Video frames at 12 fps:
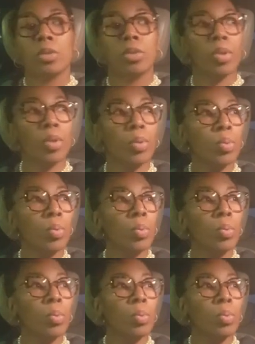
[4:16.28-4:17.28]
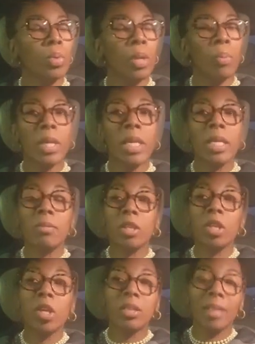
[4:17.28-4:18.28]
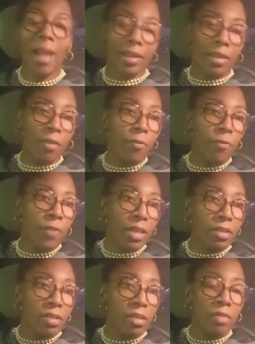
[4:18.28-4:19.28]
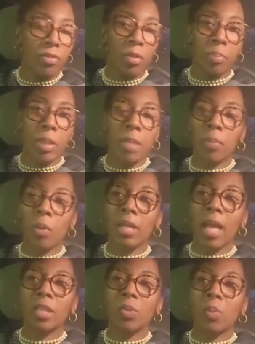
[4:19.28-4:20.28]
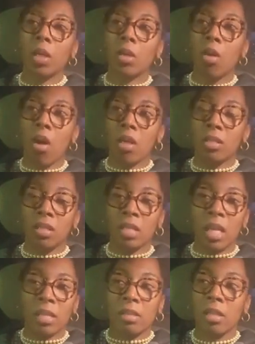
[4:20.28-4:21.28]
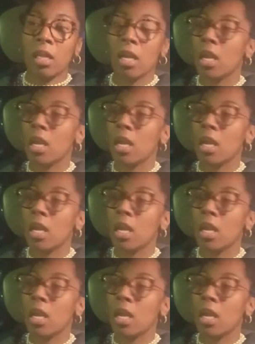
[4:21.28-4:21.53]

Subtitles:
to, when he looked at the faces of the people, and that's what causes us,